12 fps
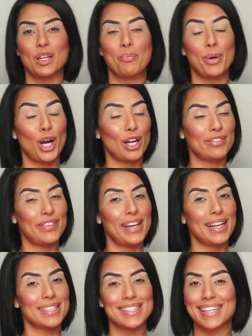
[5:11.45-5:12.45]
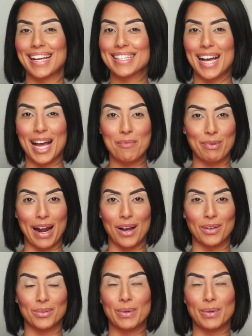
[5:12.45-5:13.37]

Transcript: The perfect daytime brow.